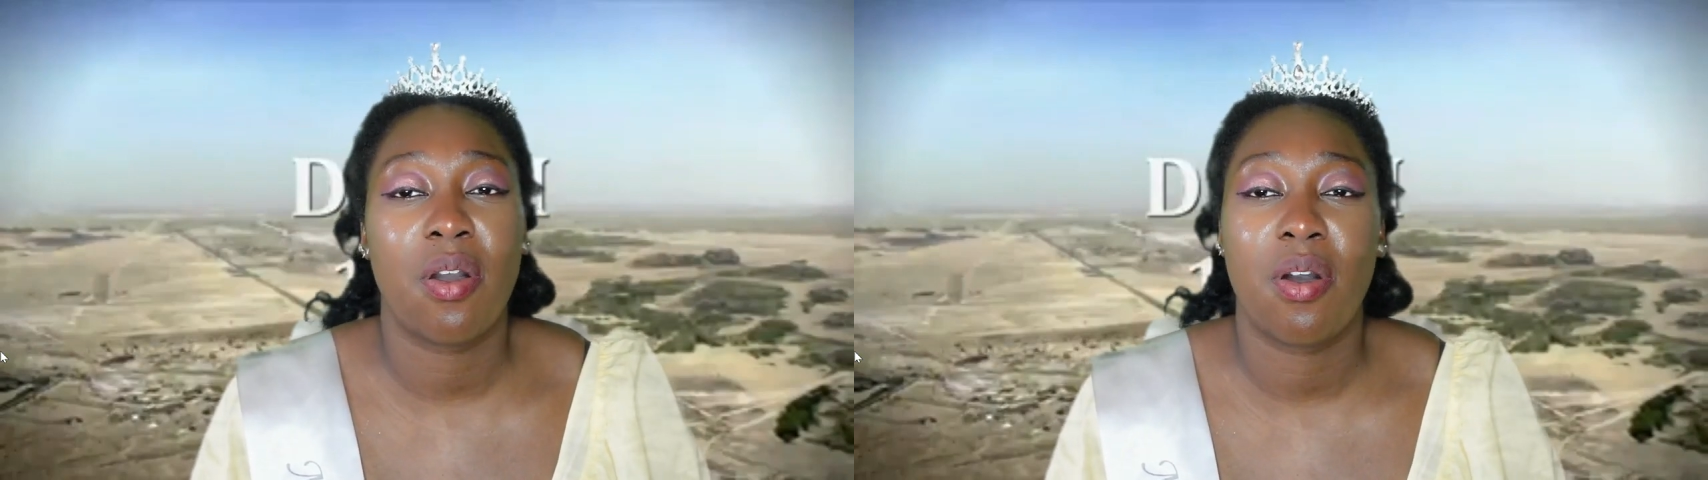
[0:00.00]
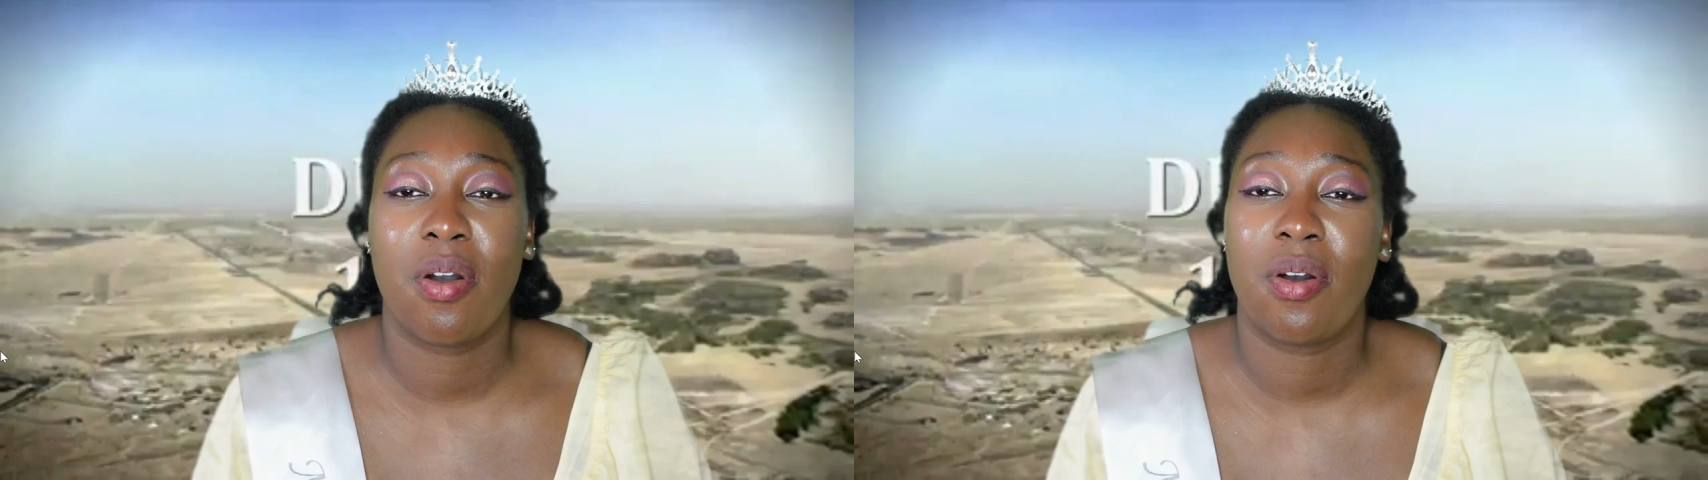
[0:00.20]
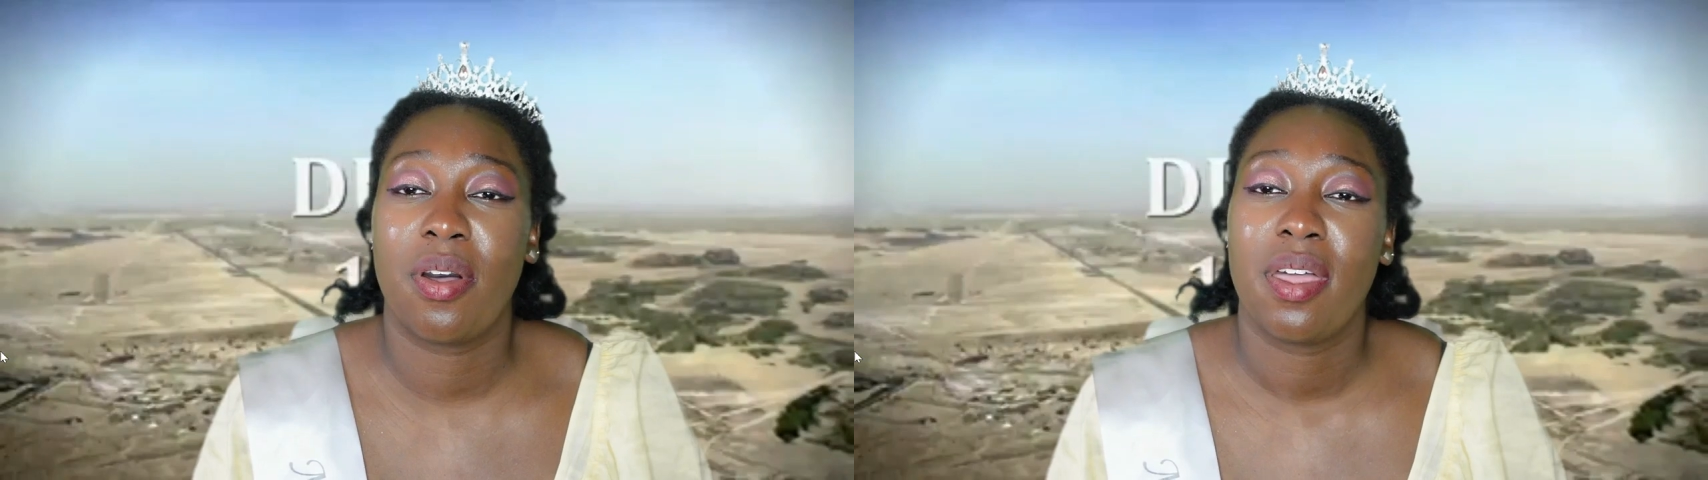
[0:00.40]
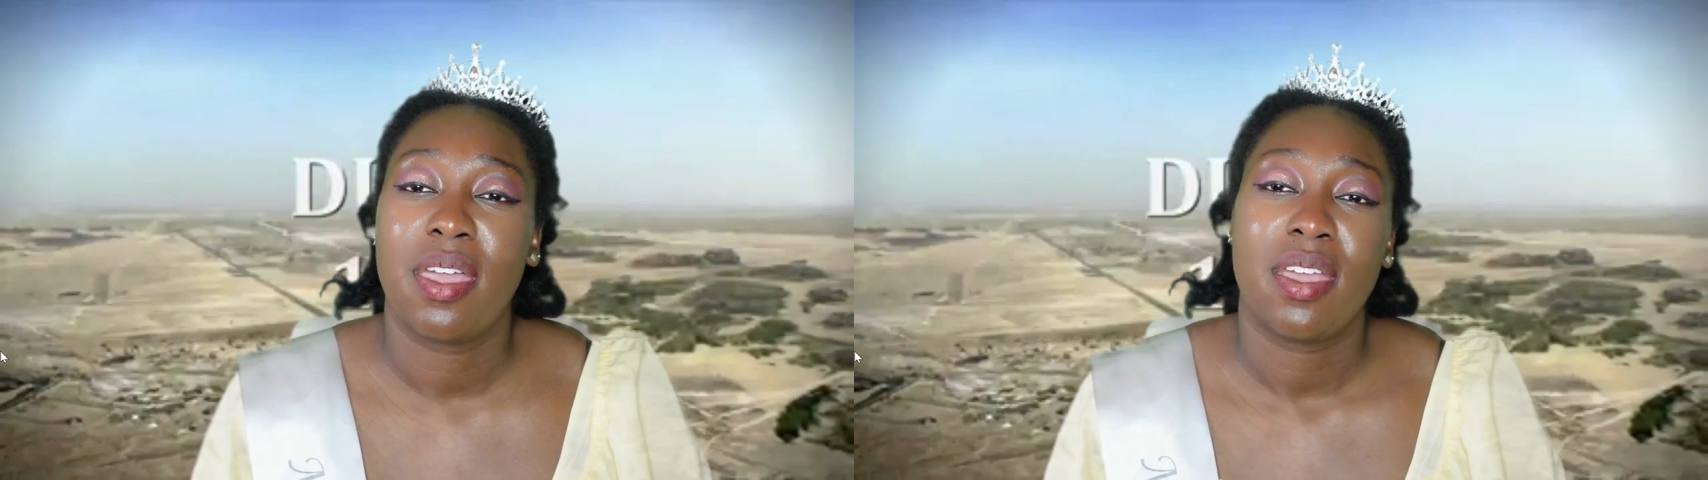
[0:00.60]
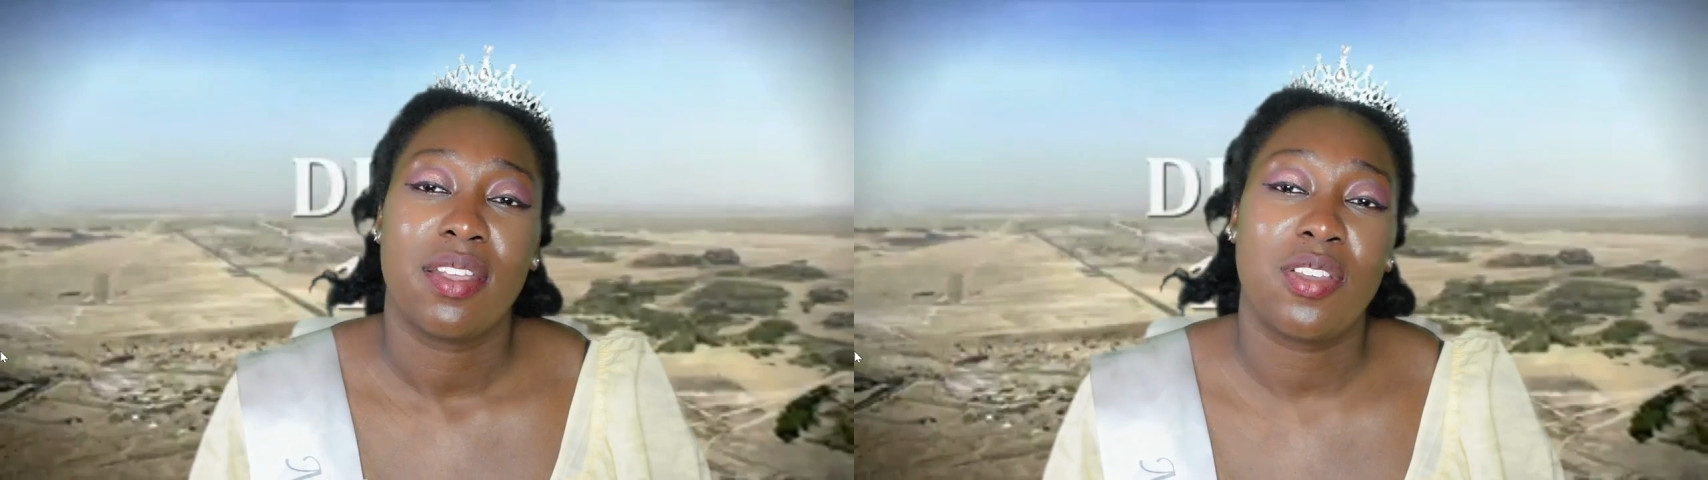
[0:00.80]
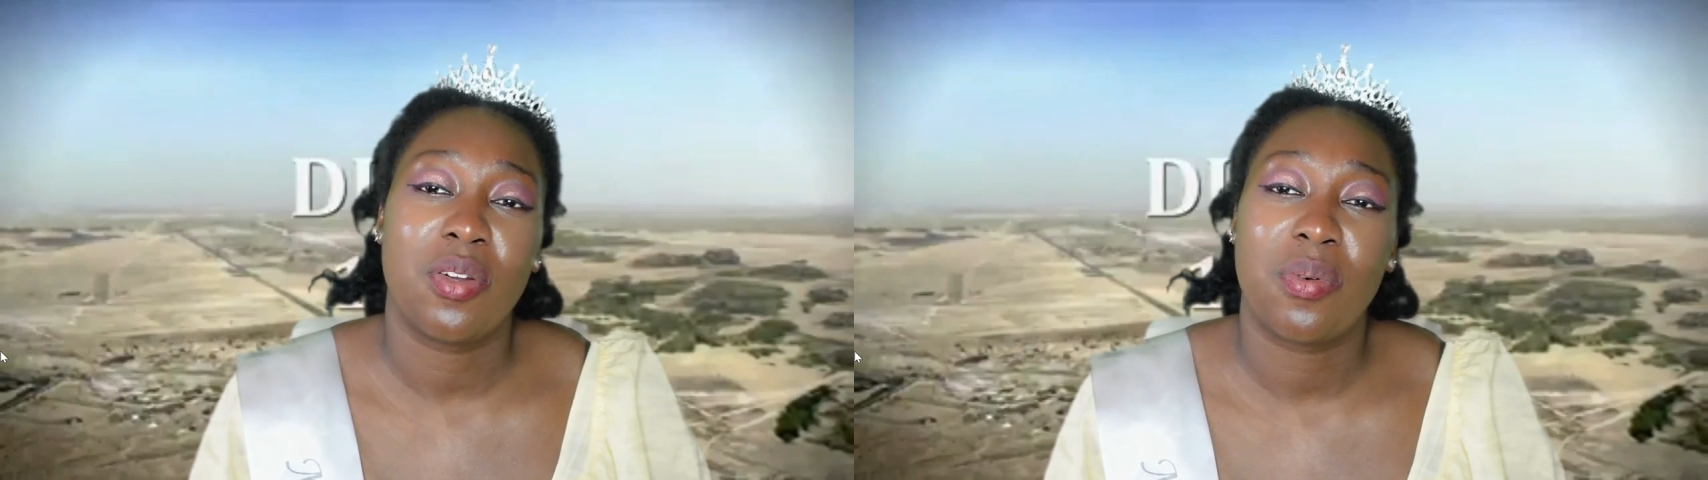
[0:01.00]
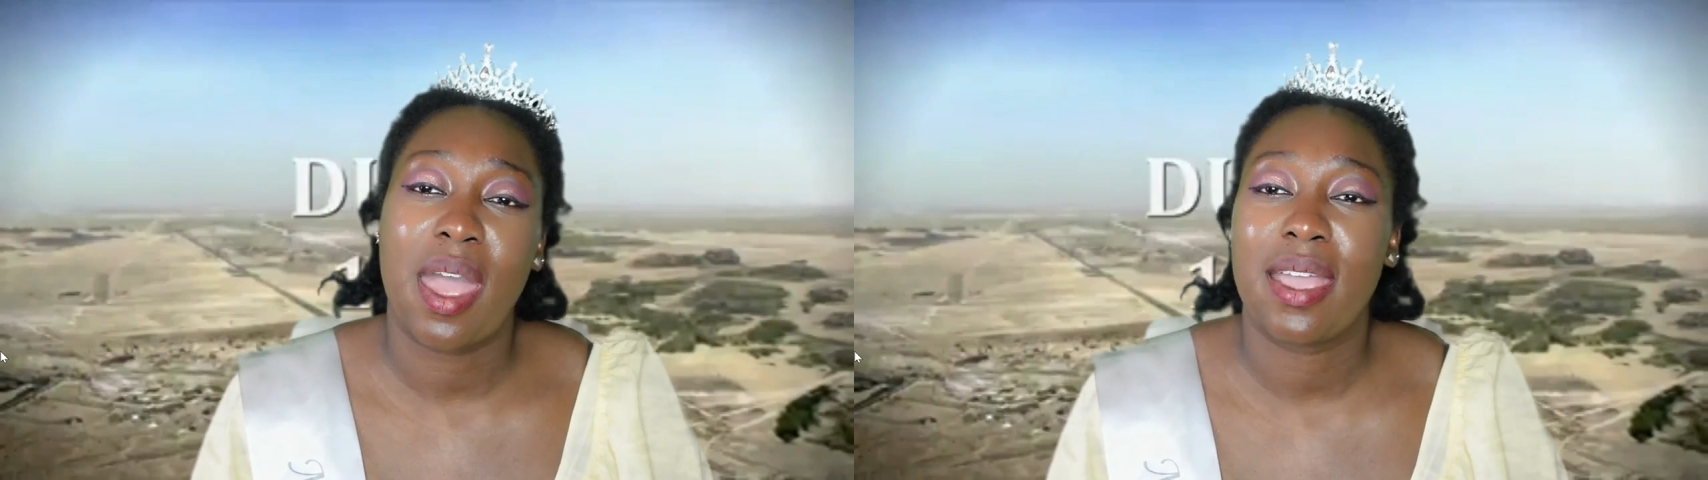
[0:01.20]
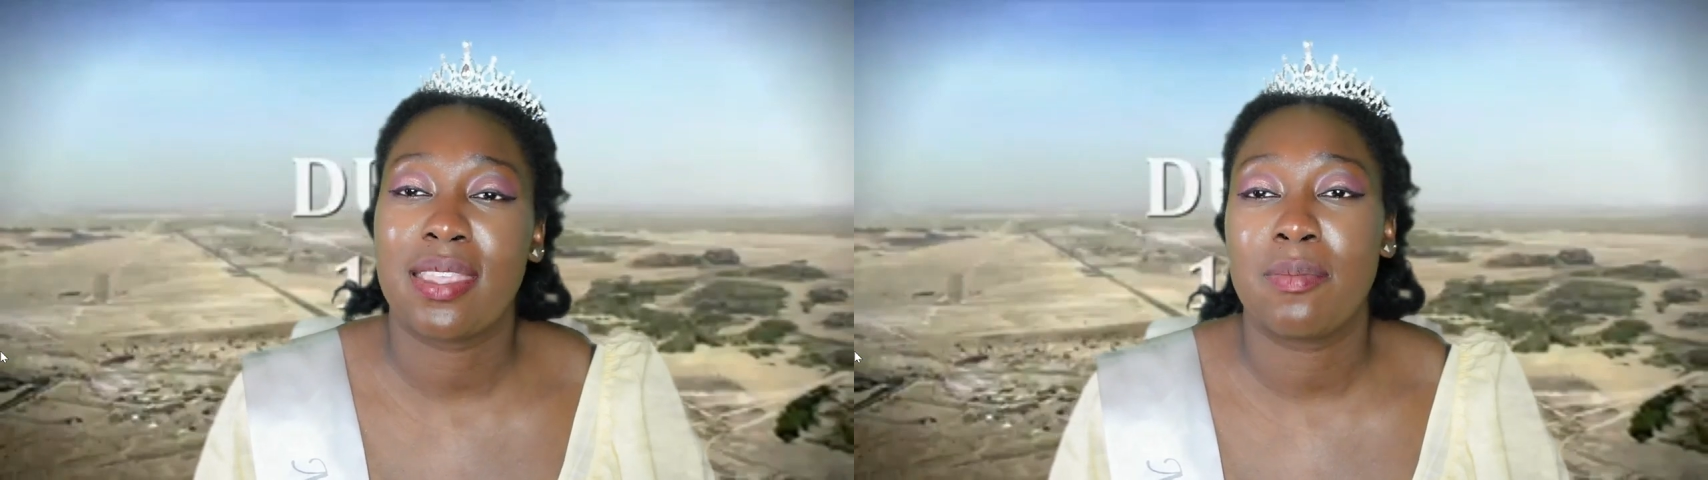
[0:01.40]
oh, you're right.